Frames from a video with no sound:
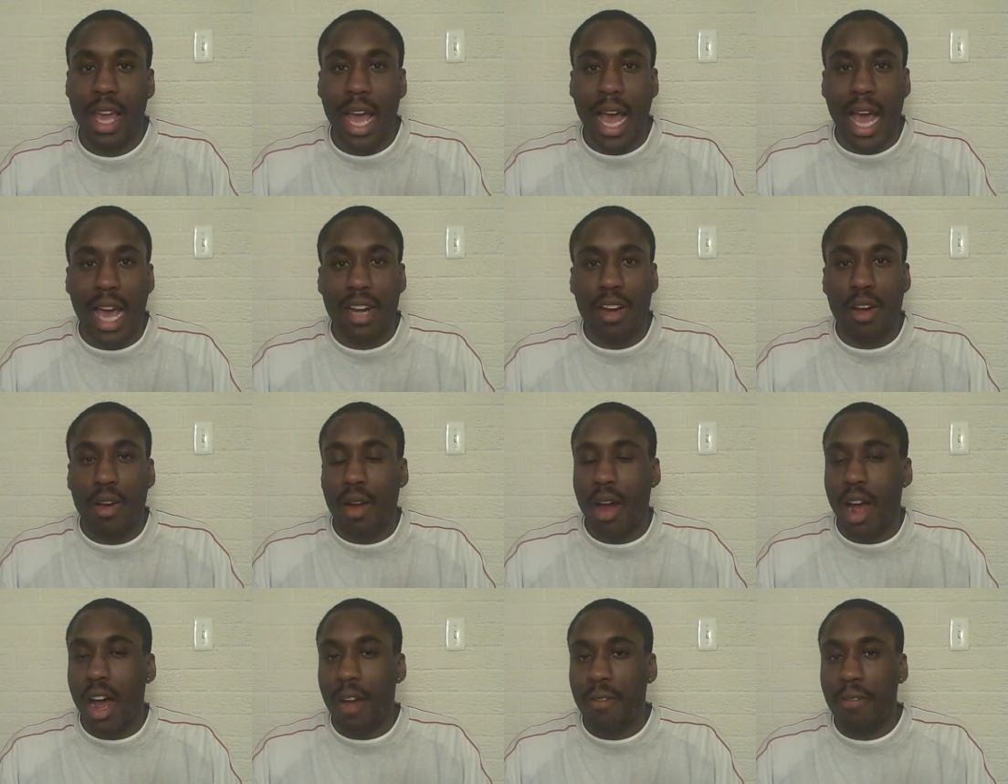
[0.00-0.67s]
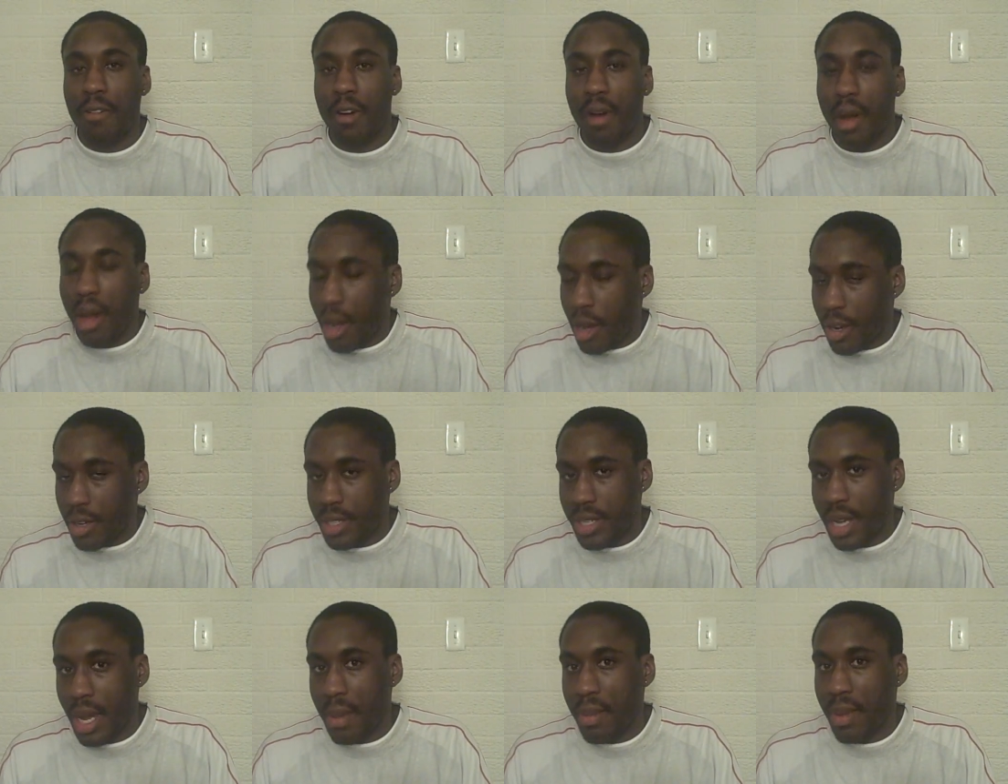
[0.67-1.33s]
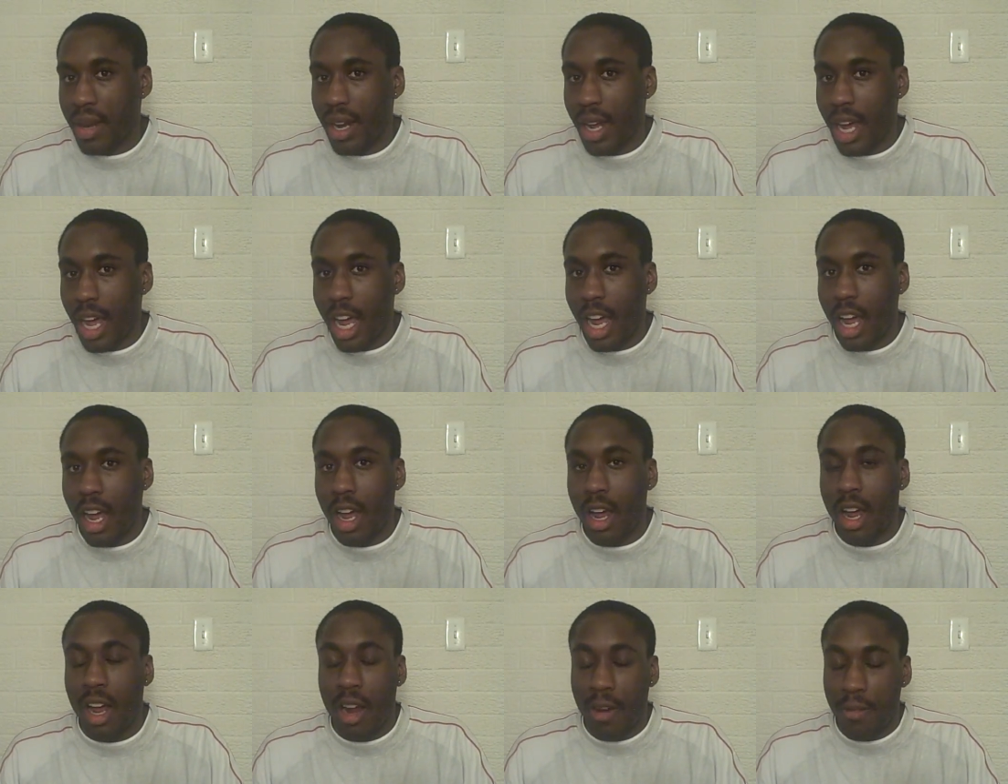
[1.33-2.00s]
I don't offer entertainment, I
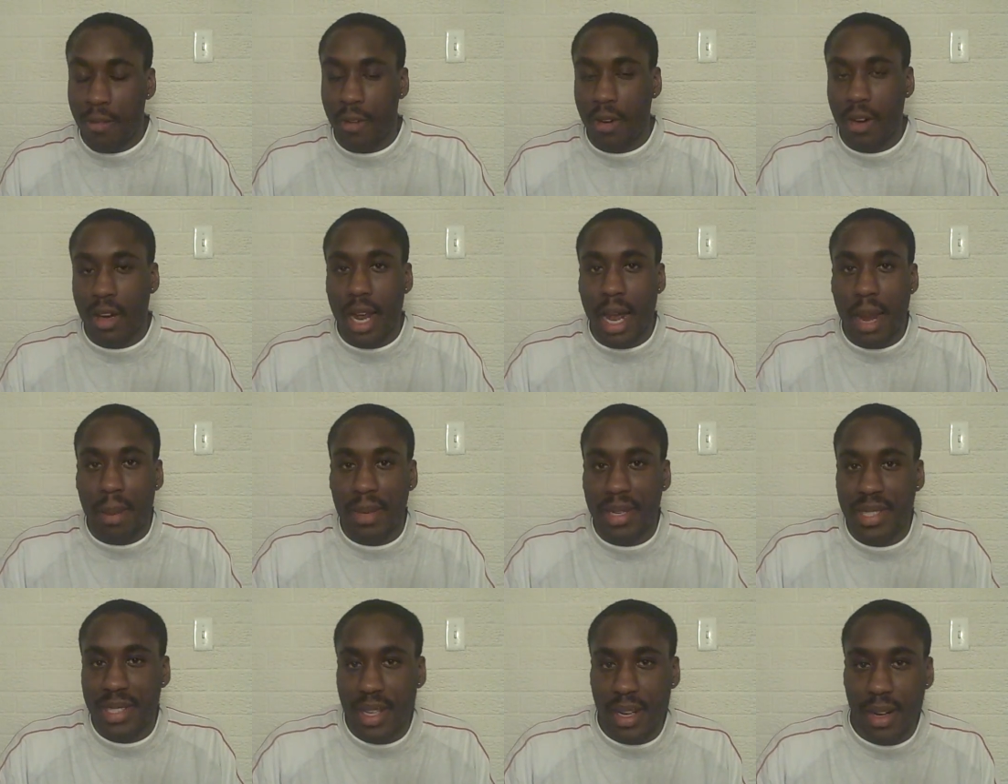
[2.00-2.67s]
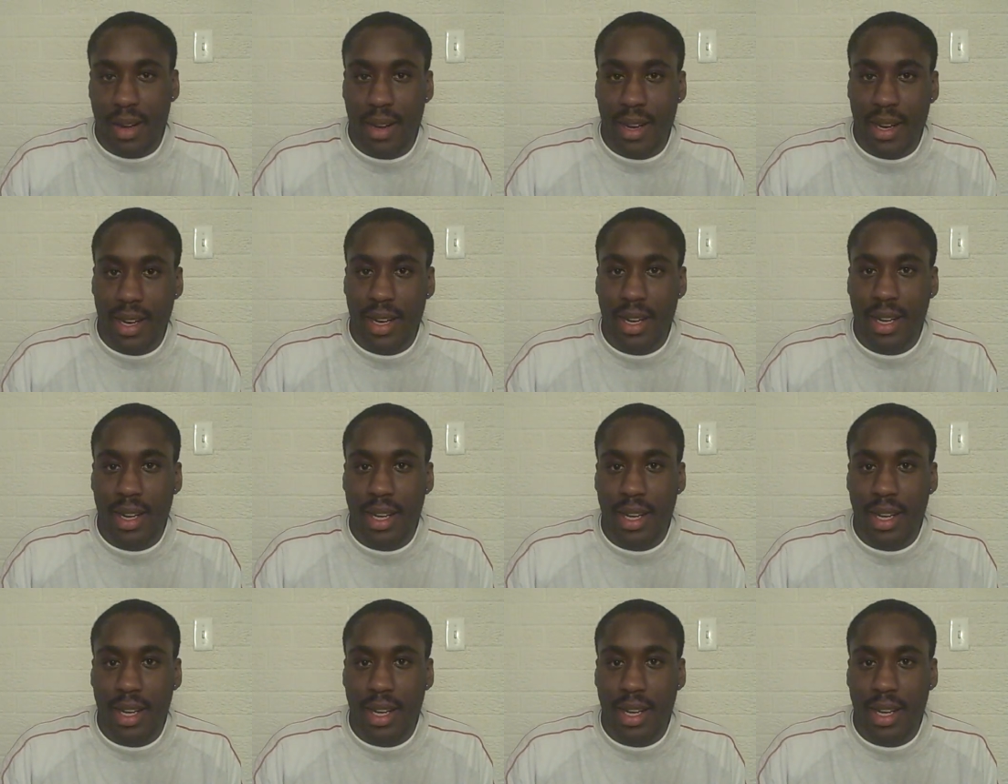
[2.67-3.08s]
offer commentary.